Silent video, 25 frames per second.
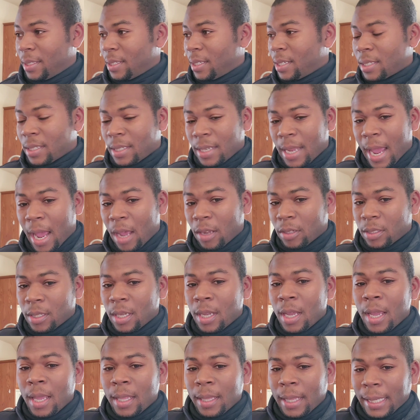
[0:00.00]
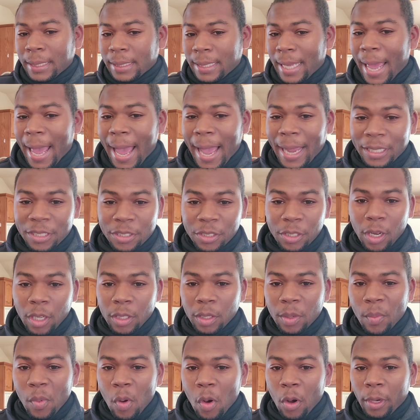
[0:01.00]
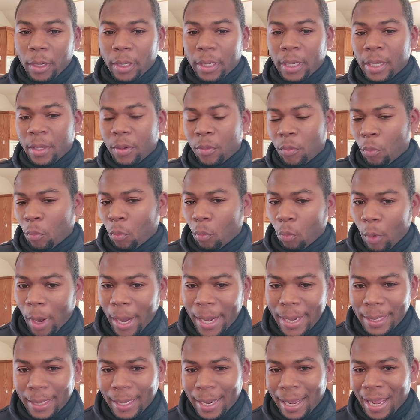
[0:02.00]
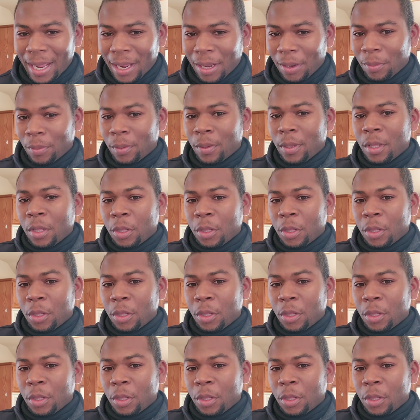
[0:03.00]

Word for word: This is a house that's actually on the market right now,